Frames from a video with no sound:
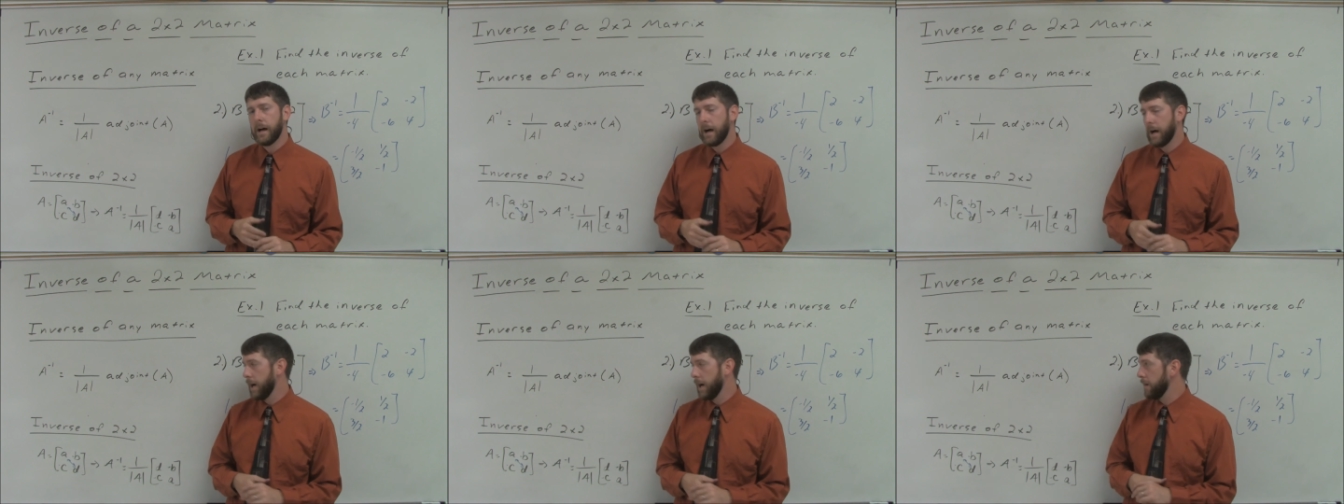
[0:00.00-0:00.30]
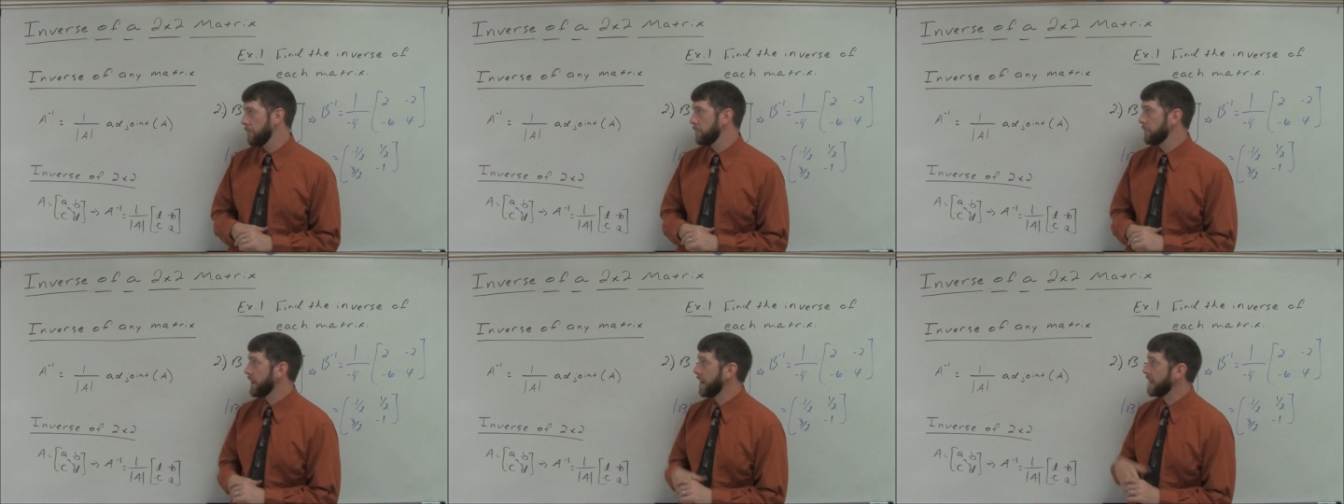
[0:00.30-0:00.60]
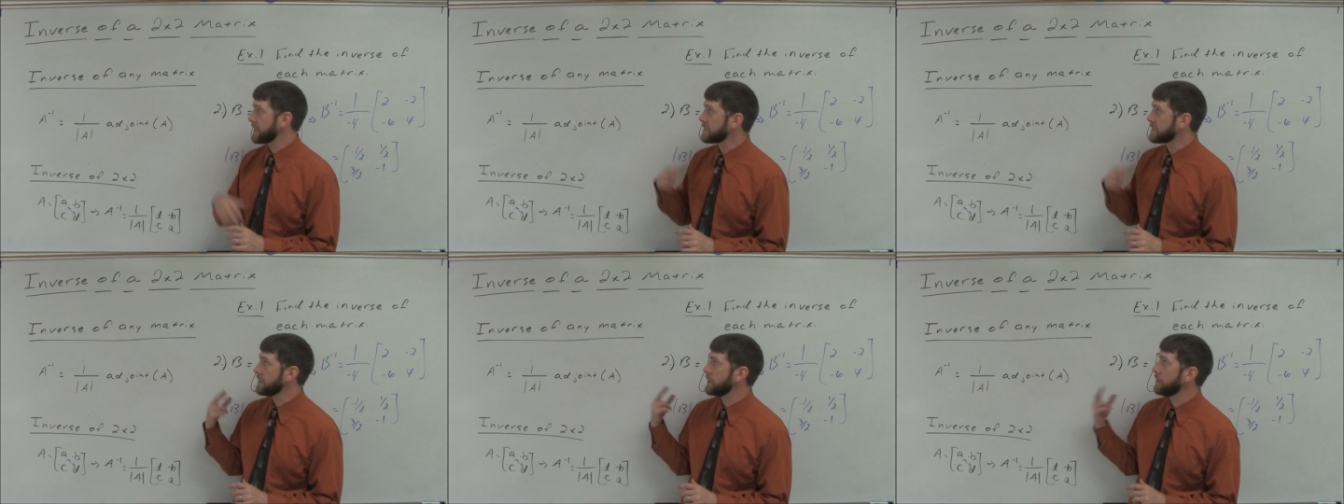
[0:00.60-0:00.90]
Um,
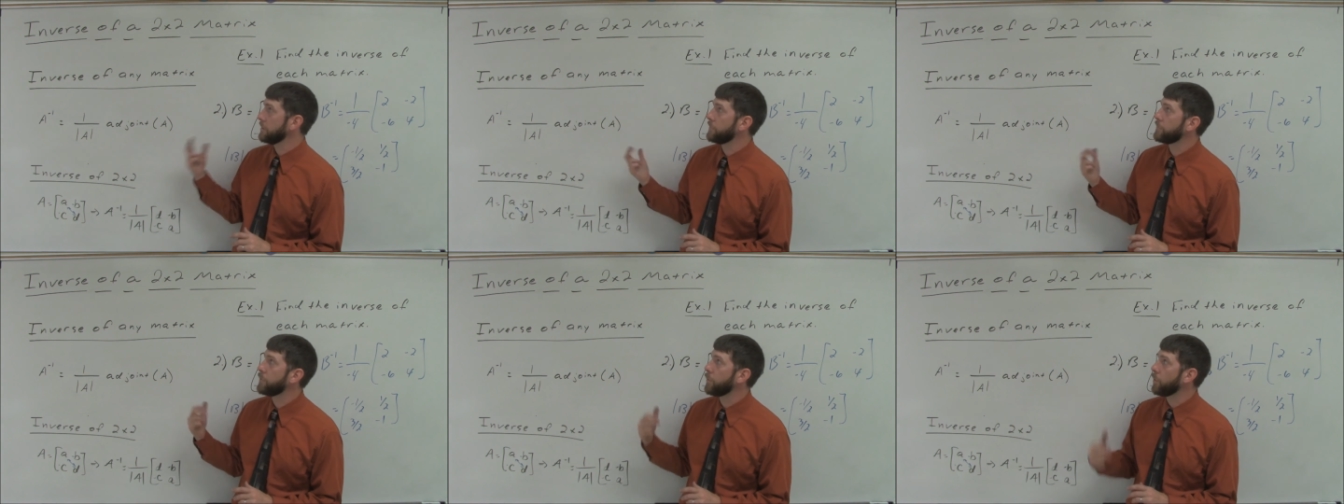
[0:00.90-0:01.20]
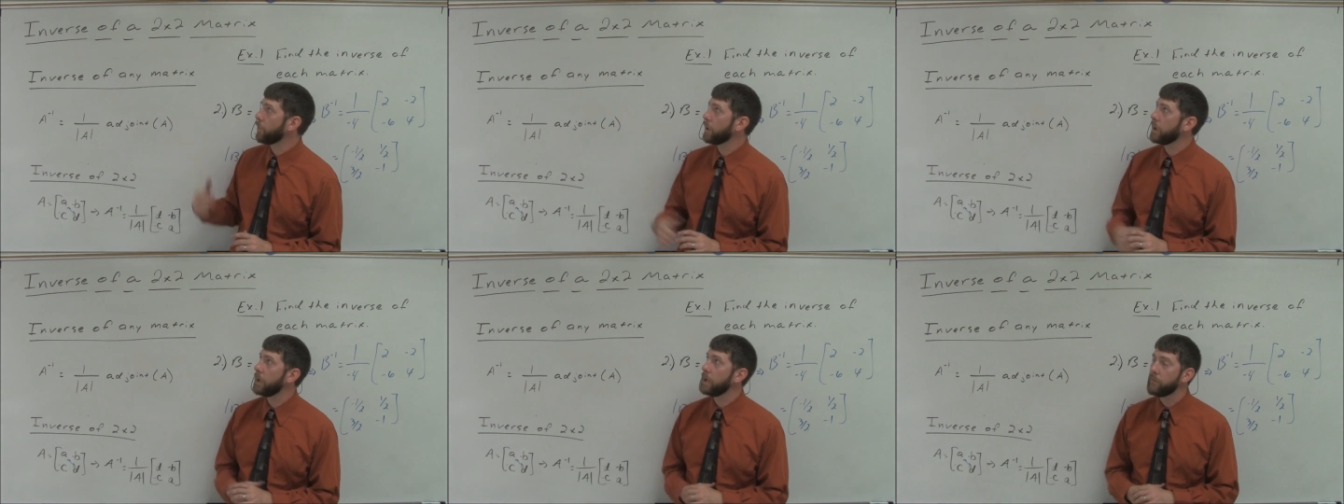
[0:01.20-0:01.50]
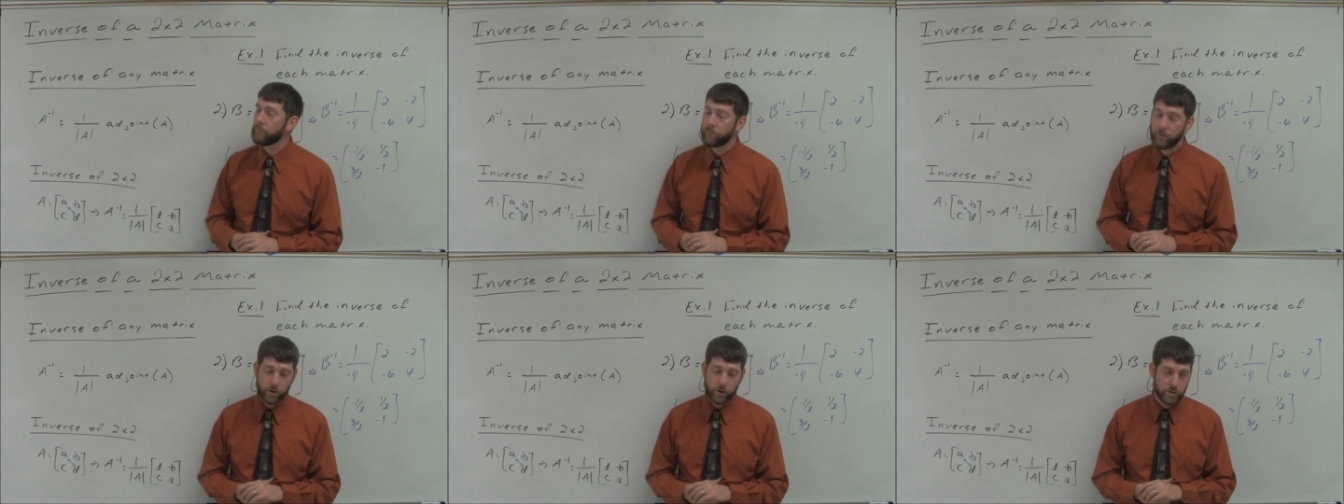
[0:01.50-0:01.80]
that's it for
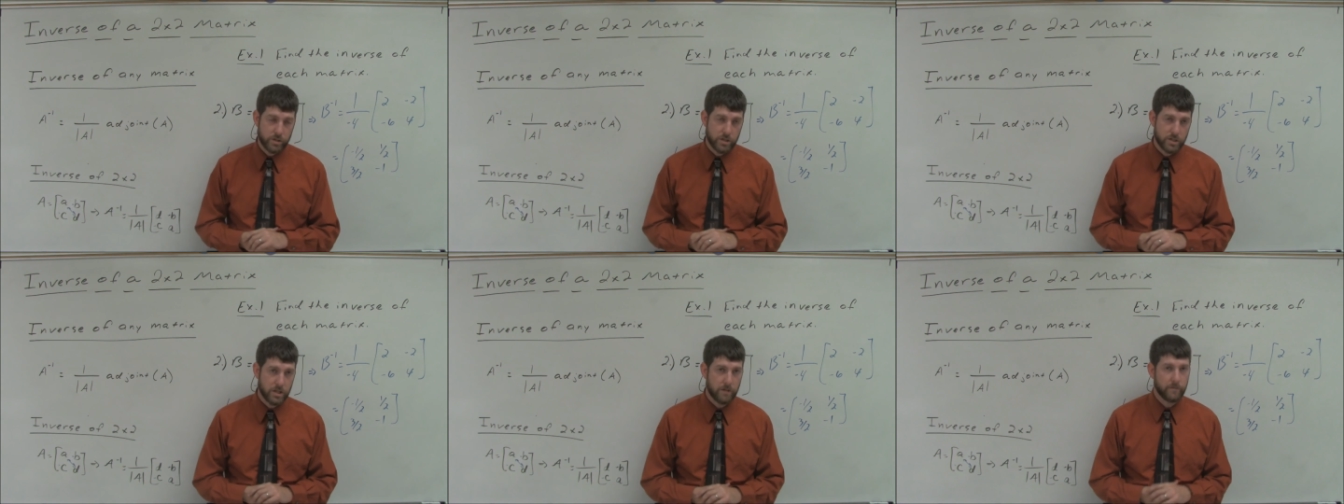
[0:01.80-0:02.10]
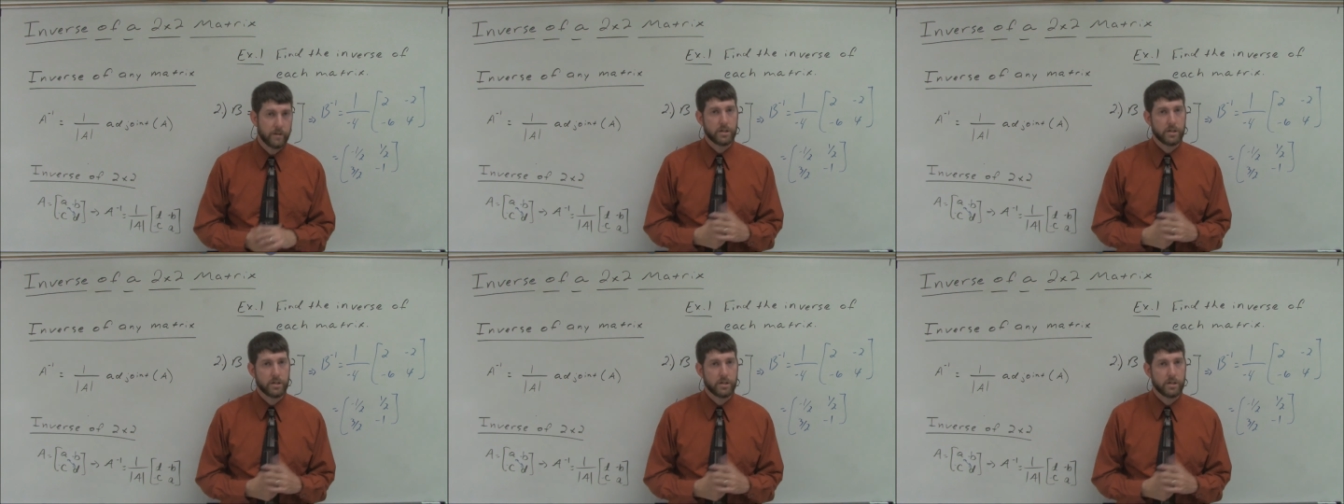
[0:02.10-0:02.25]
inverses of